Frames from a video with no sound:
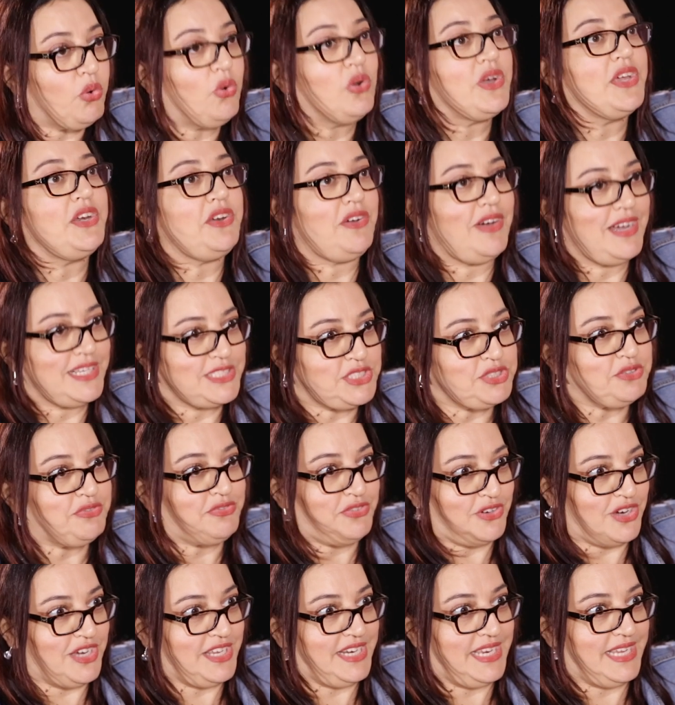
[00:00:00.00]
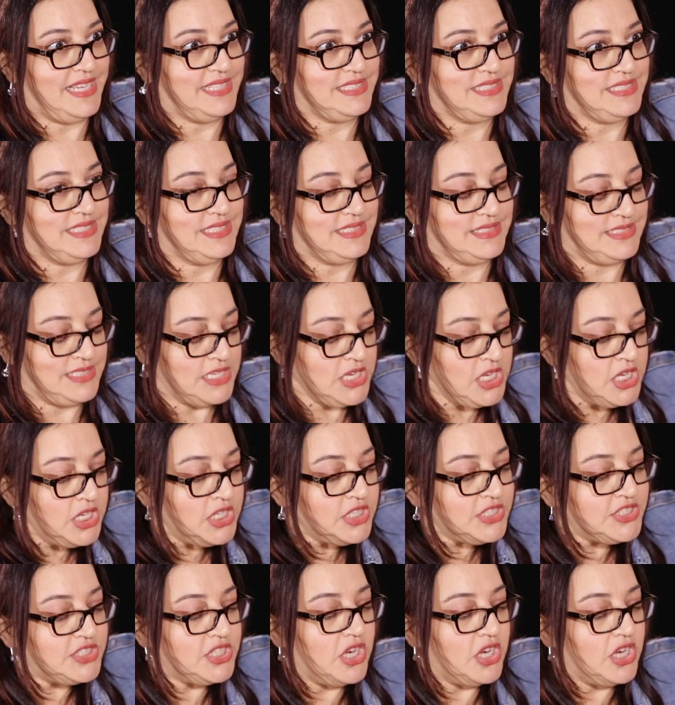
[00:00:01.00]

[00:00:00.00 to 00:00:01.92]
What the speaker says: organize your finances. Correct.